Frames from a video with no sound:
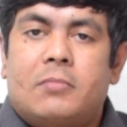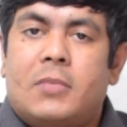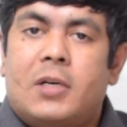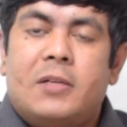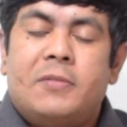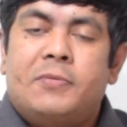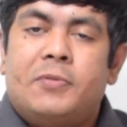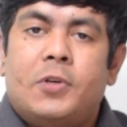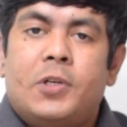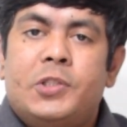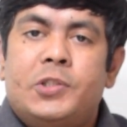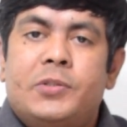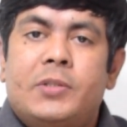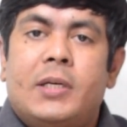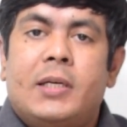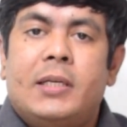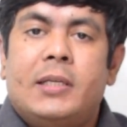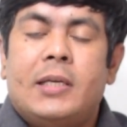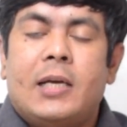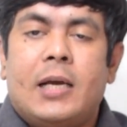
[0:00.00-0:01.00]

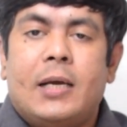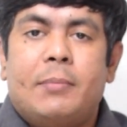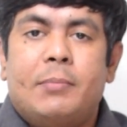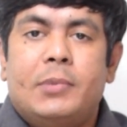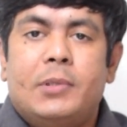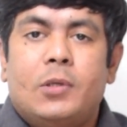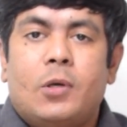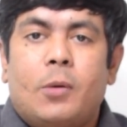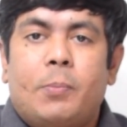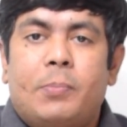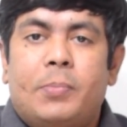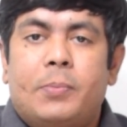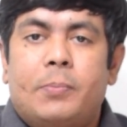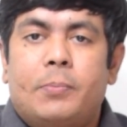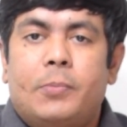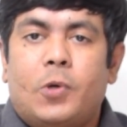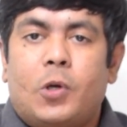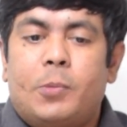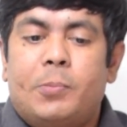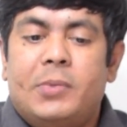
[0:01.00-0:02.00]
unfortunately I have
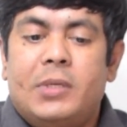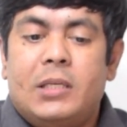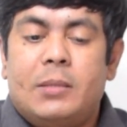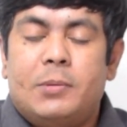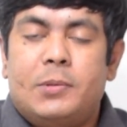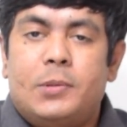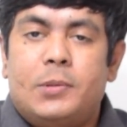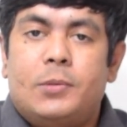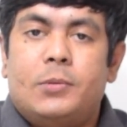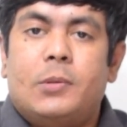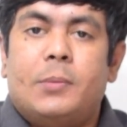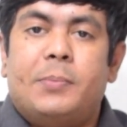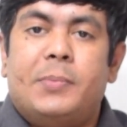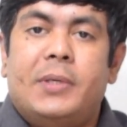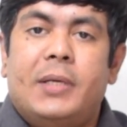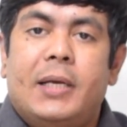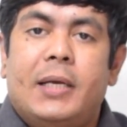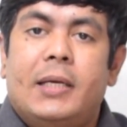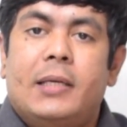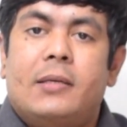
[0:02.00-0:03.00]
not been able to
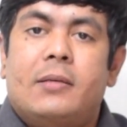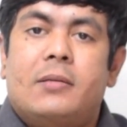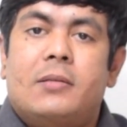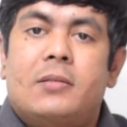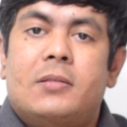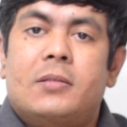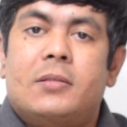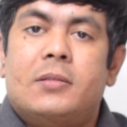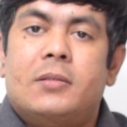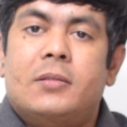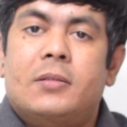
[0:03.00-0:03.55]
update